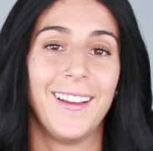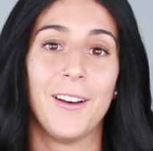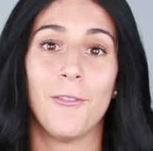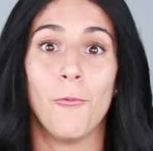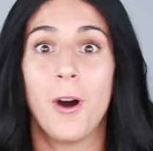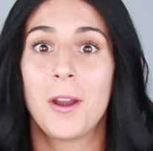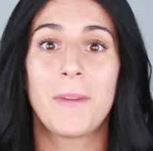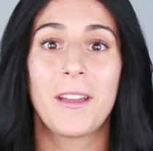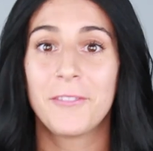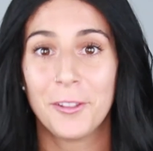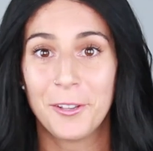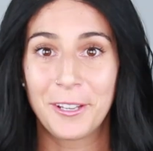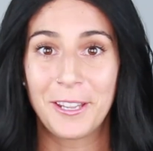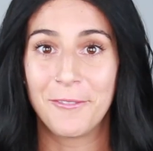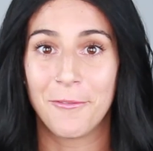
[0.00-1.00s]
What am I even
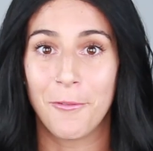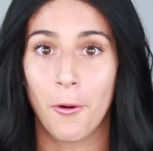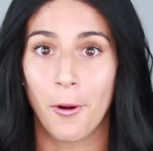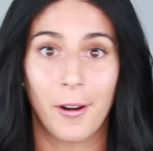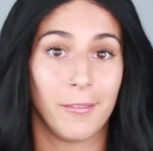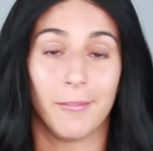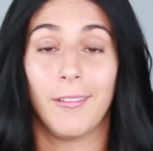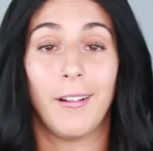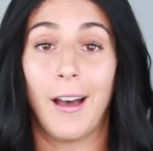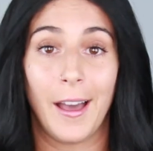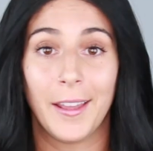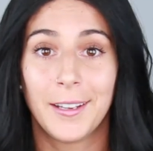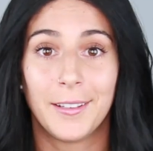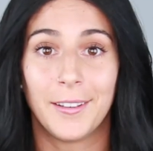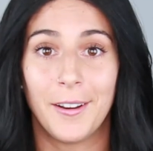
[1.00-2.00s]
looking for? I
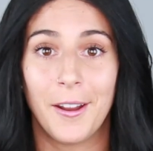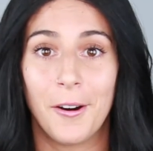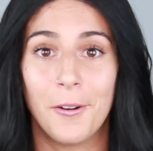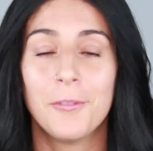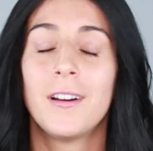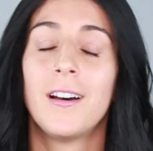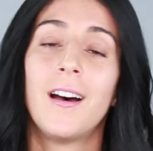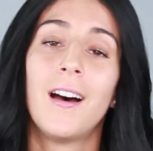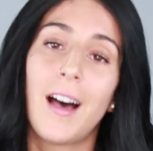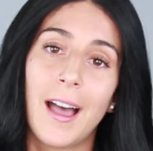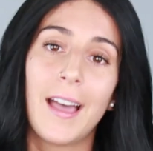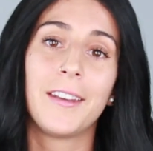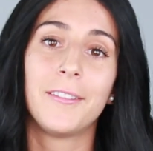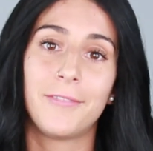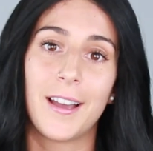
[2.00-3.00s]
didn't know. I
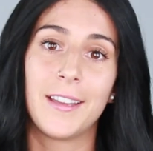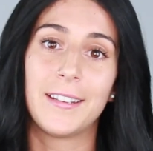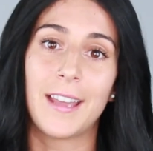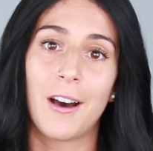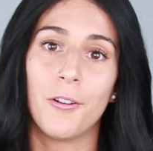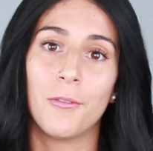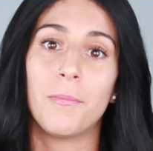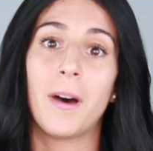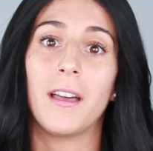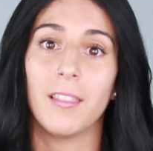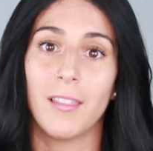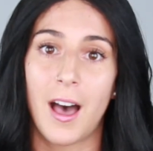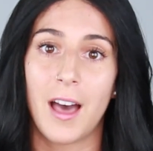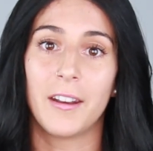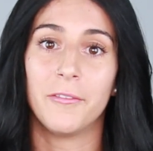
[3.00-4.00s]
had to find out by a
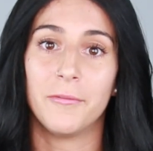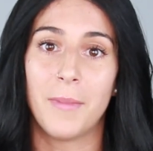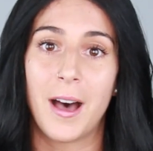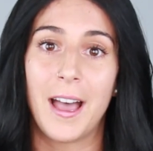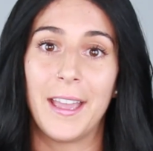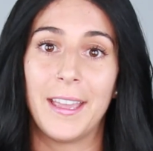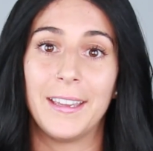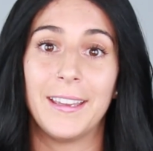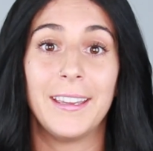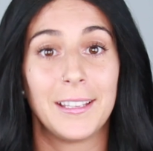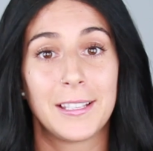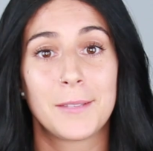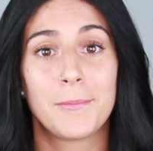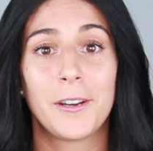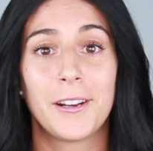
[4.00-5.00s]
lot of my
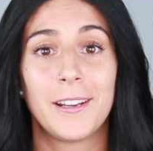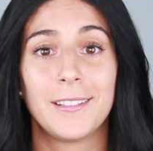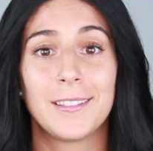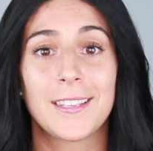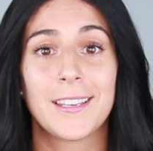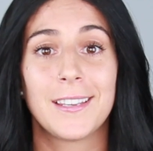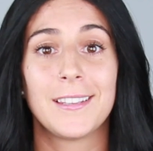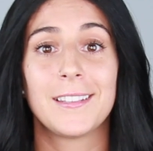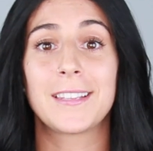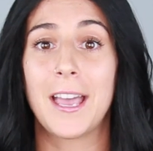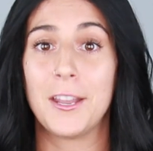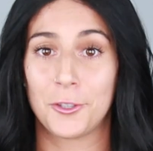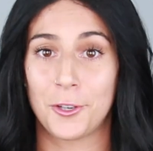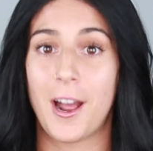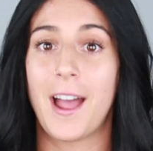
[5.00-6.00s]
experiences
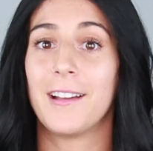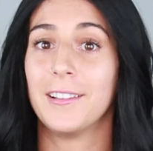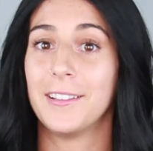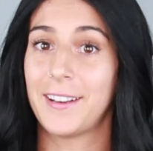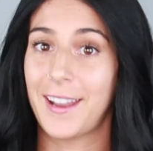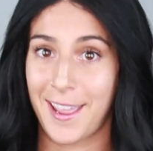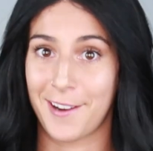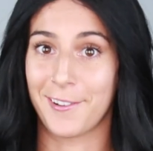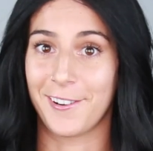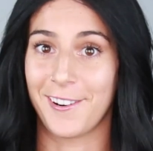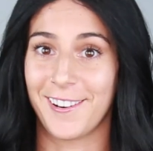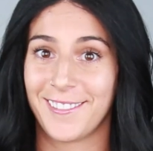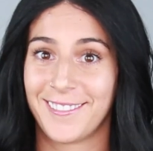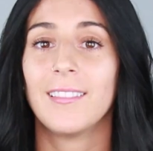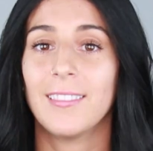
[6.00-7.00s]
and trial and
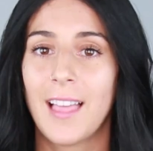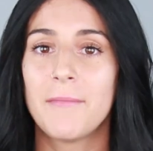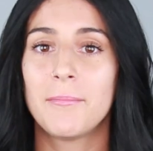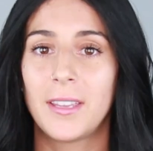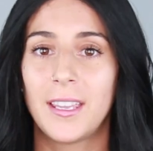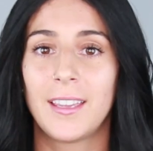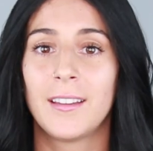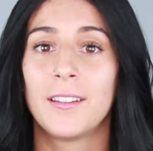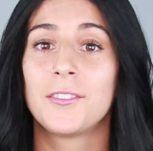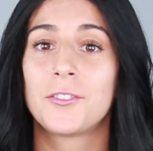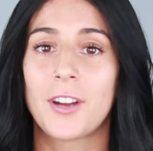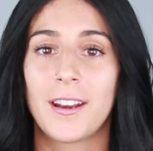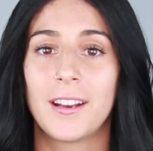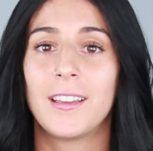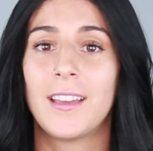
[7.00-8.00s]
error. Let me
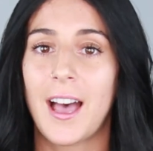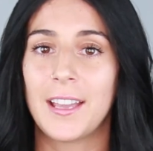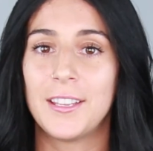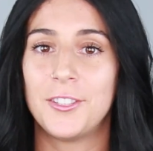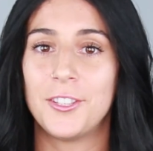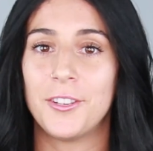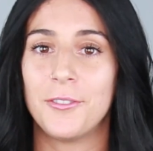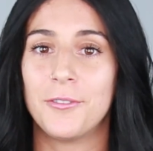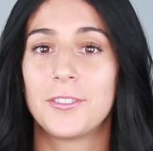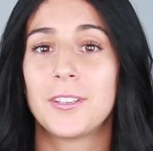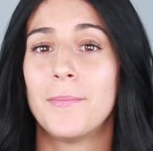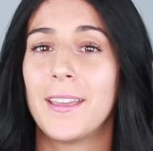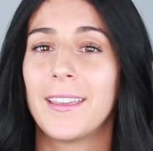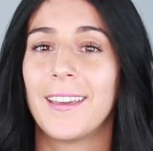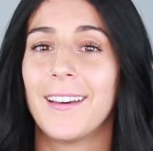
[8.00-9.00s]
try to guide you to
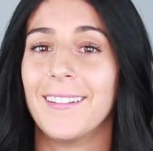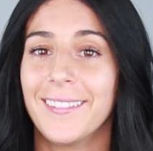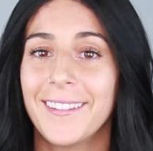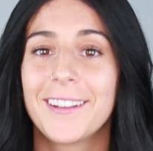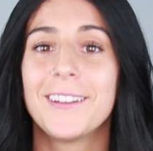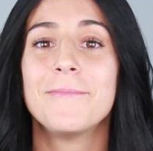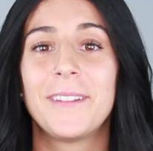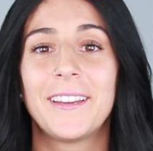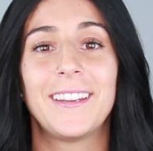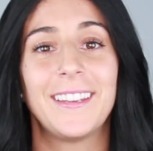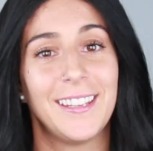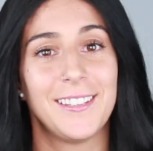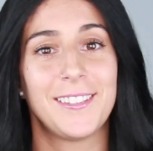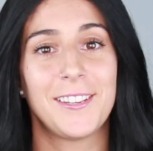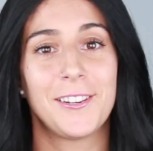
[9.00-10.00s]
make it a little bit
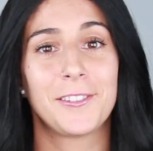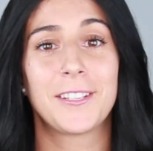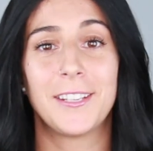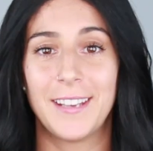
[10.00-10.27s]
easier to